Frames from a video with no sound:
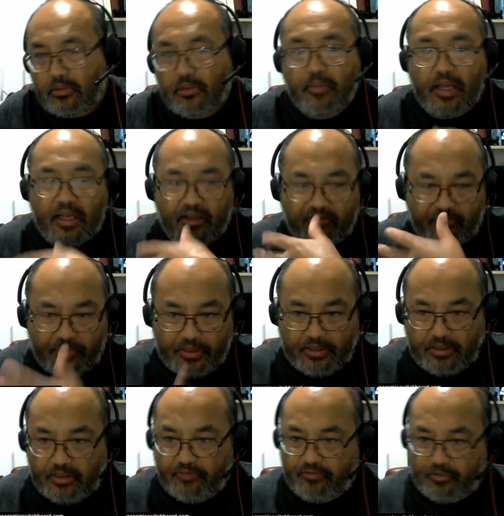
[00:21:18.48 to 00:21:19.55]
may have
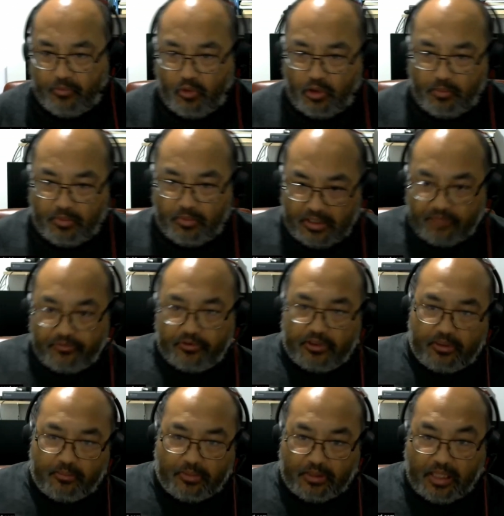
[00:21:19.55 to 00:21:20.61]
been of the more
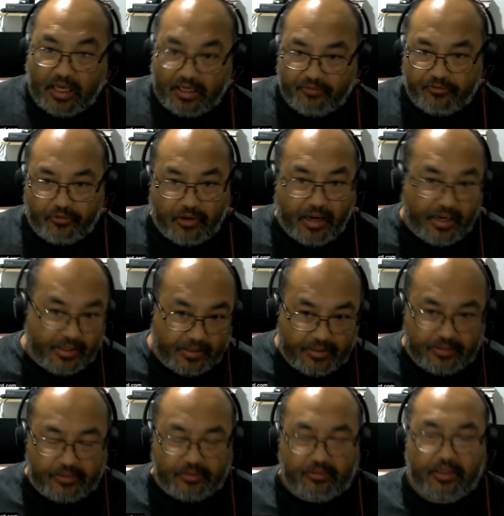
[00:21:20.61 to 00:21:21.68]
malevolent, malign
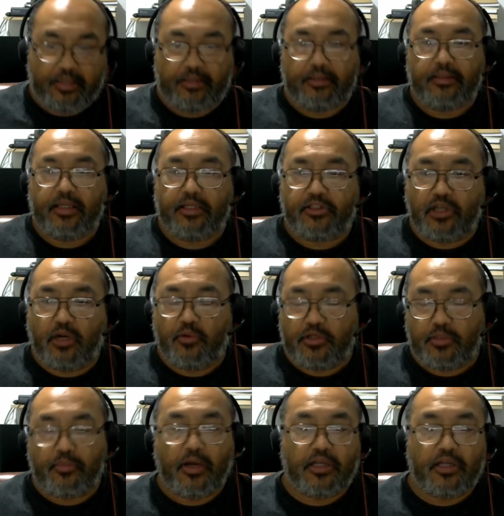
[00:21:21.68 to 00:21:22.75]
variety, right? That's
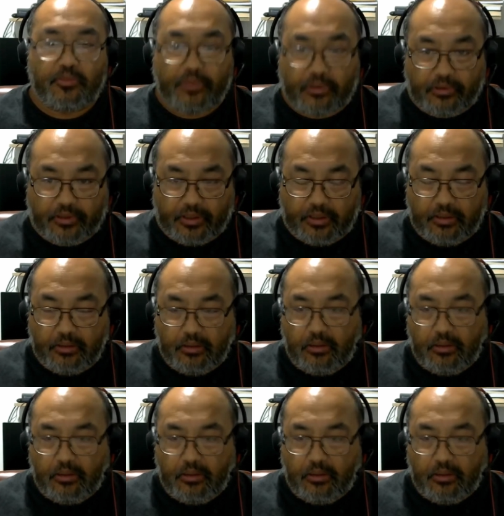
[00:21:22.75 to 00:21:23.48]
always a possibility.